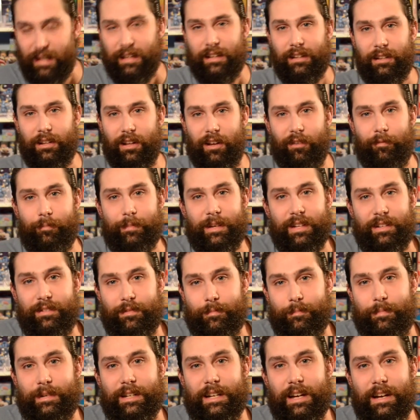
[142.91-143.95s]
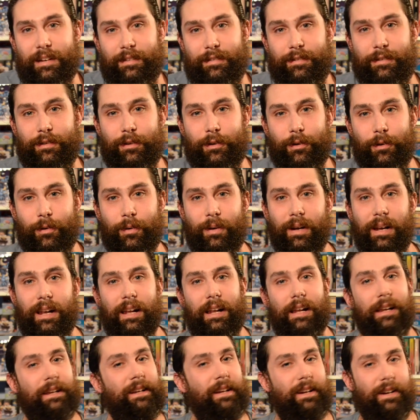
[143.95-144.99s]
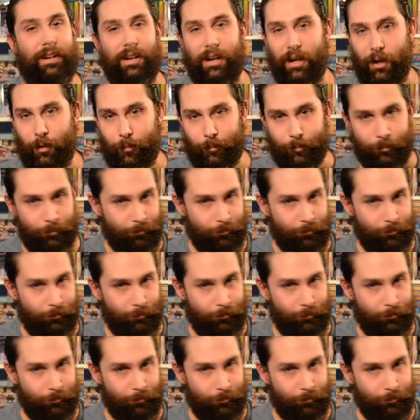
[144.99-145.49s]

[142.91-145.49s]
Love me some PS2. You know,